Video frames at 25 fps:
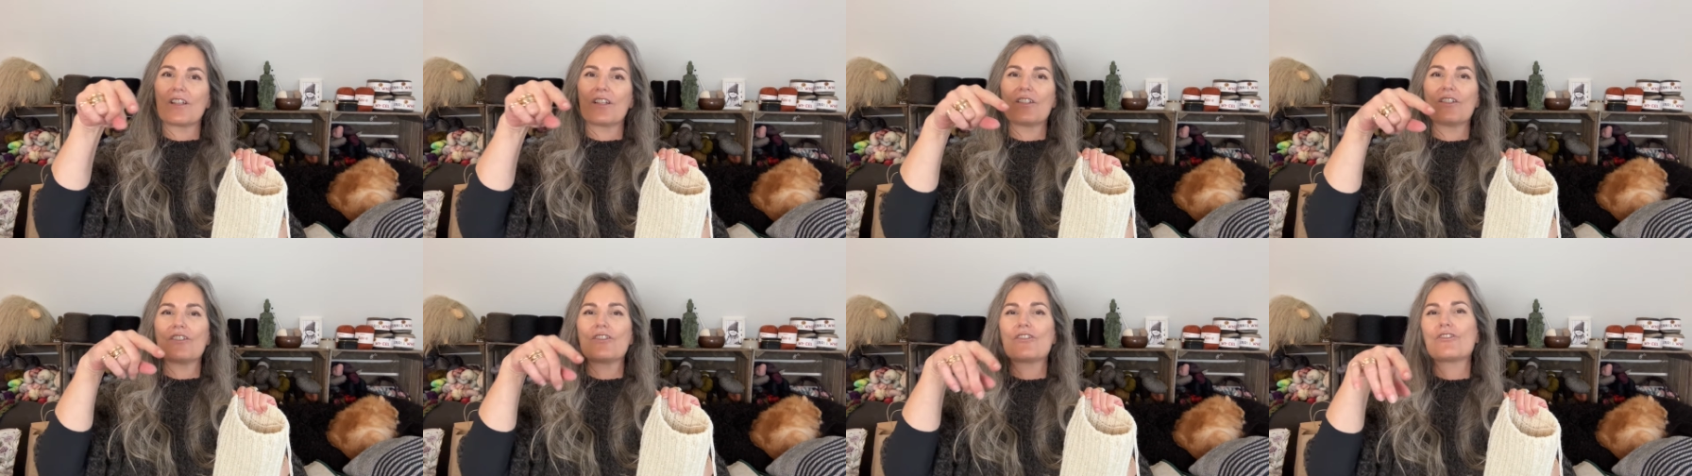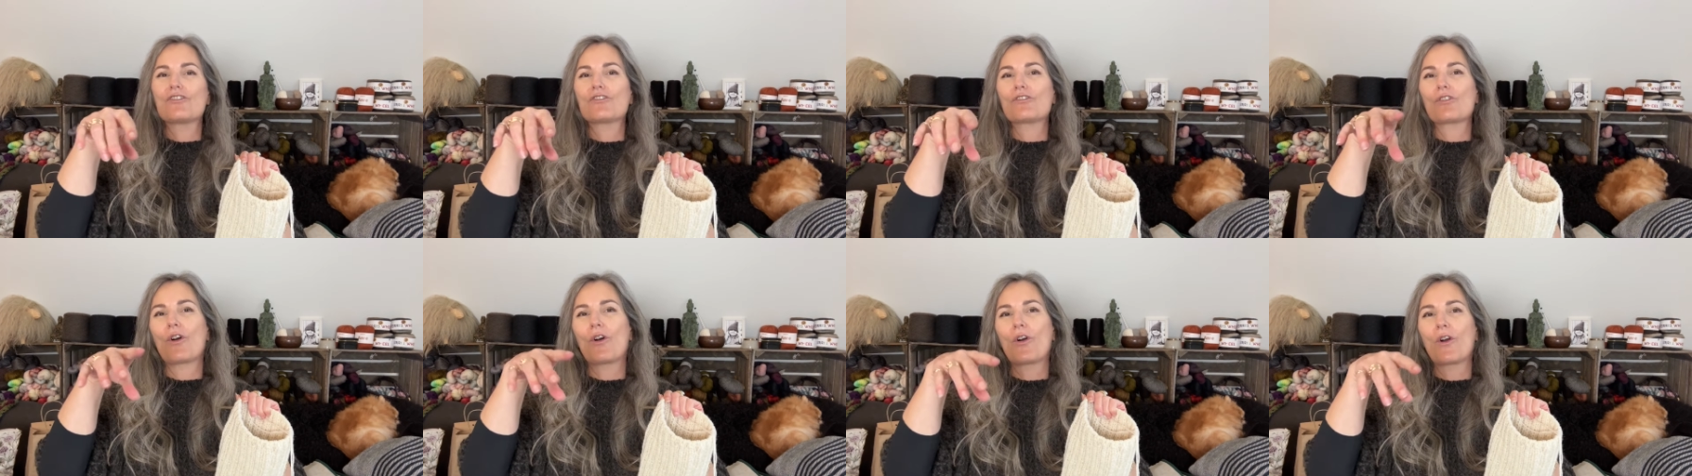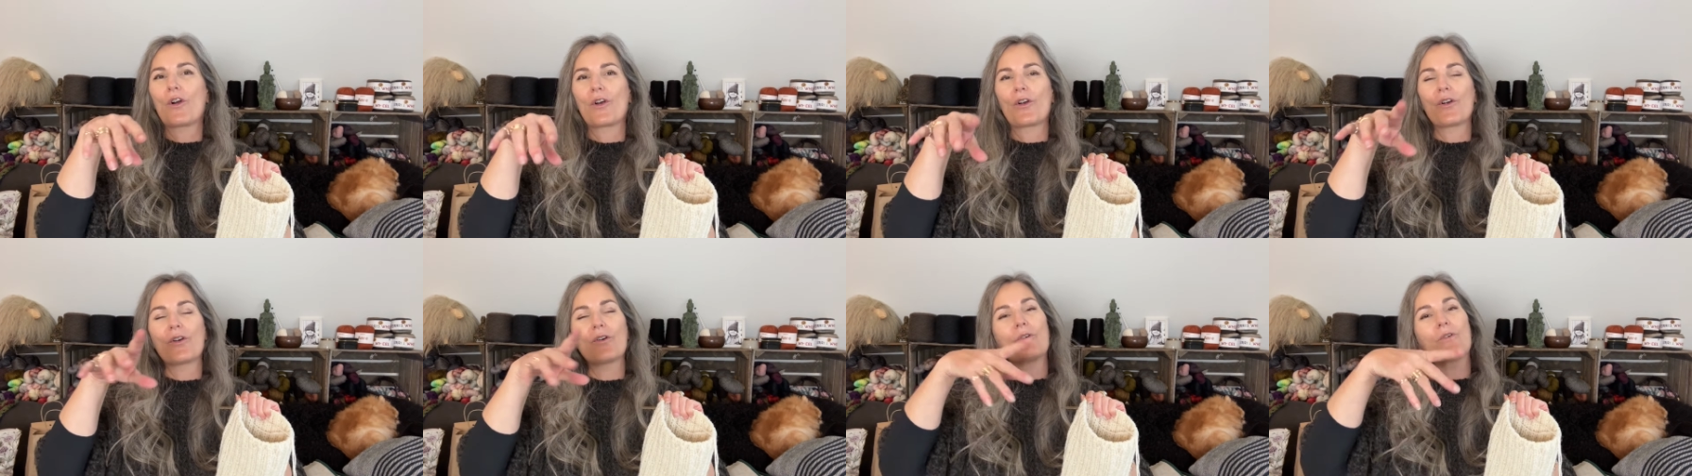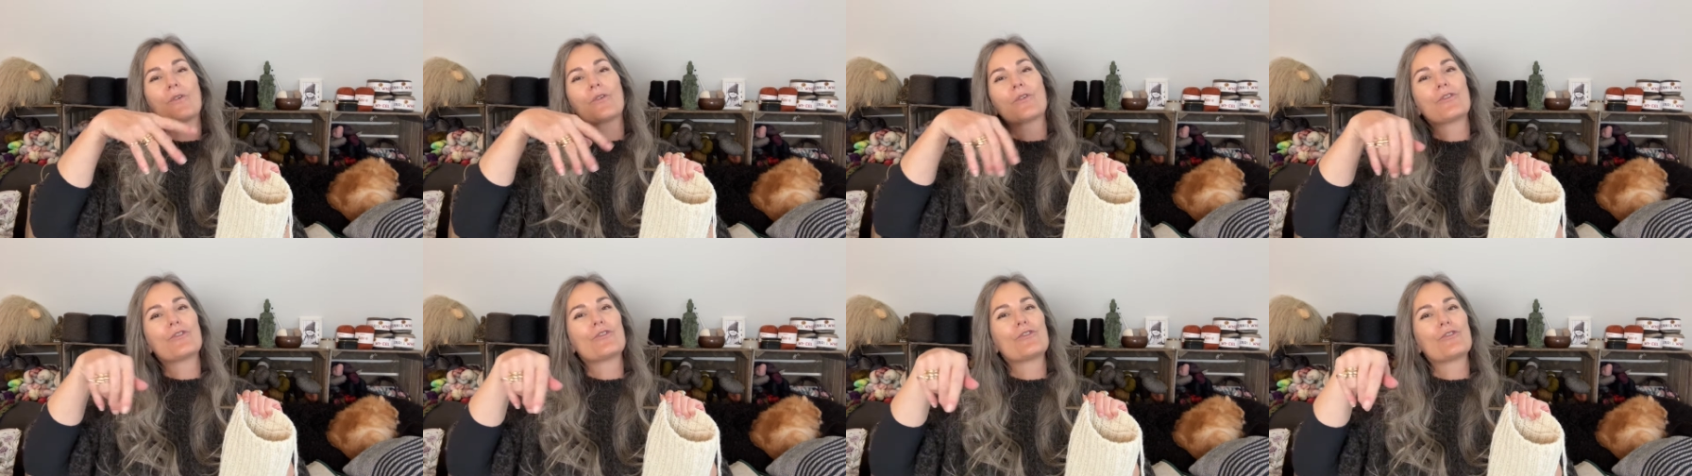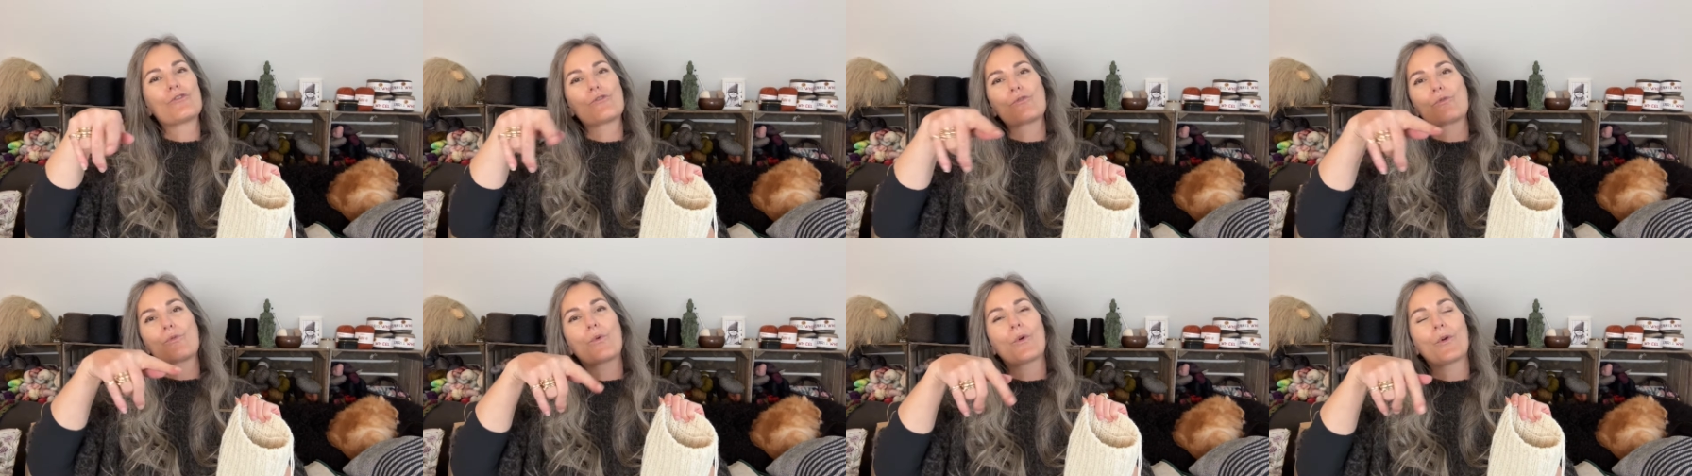star or
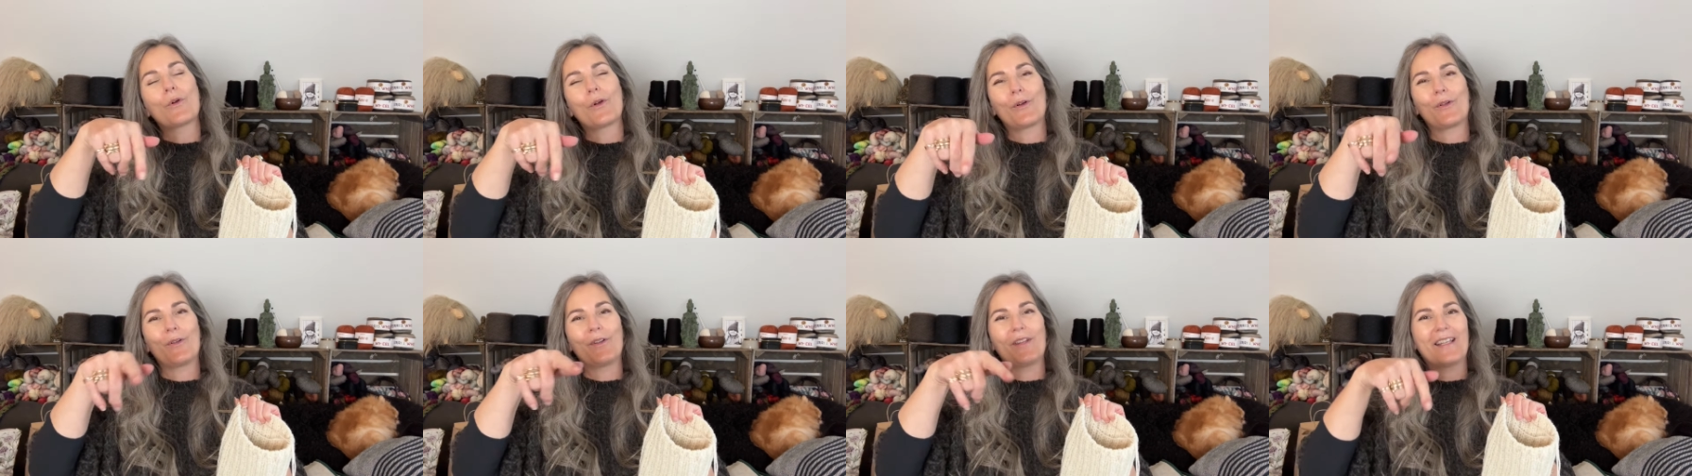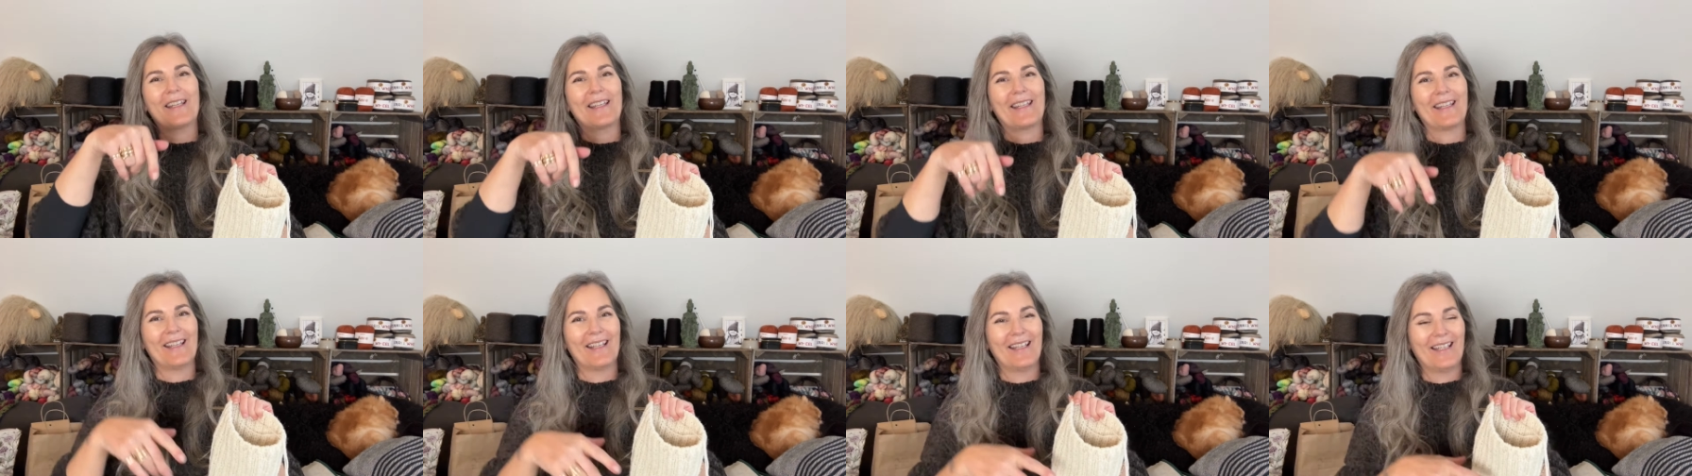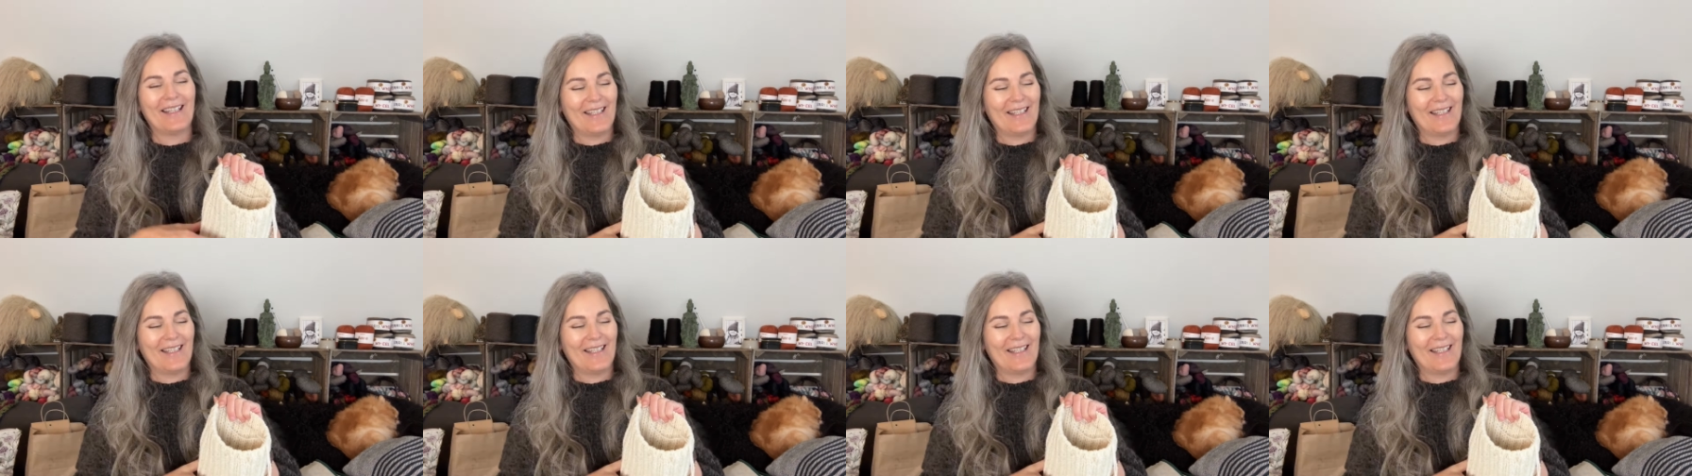swirly